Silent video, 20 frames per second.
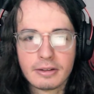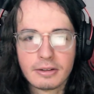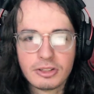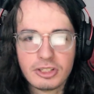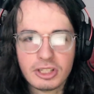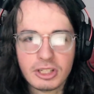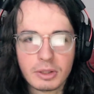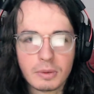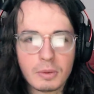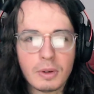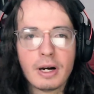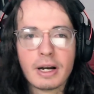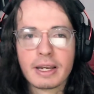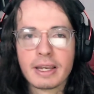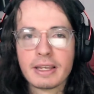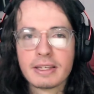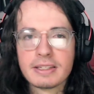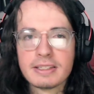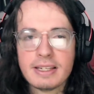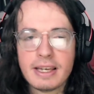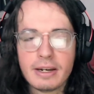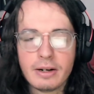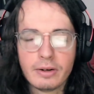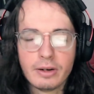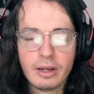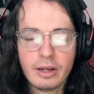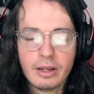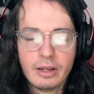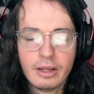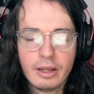Chilling Walk,
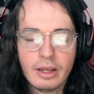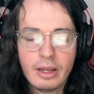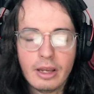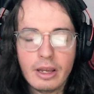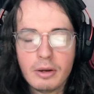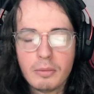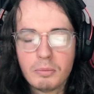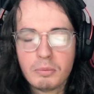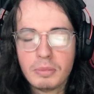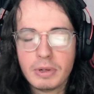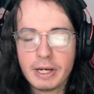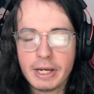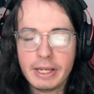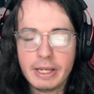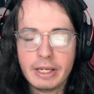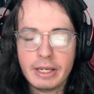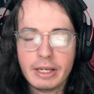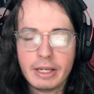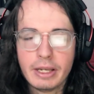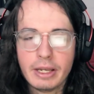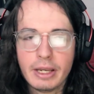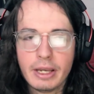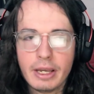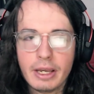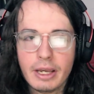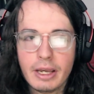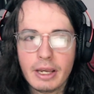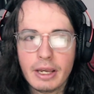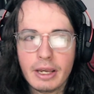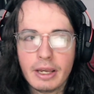etc. But
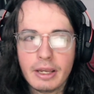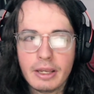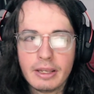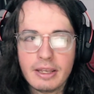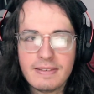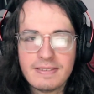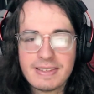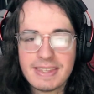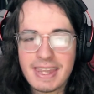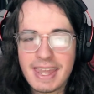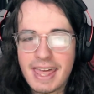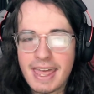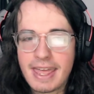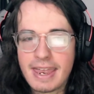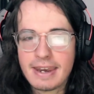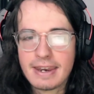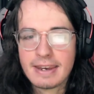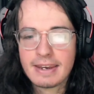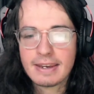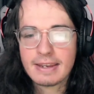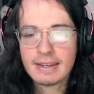even then,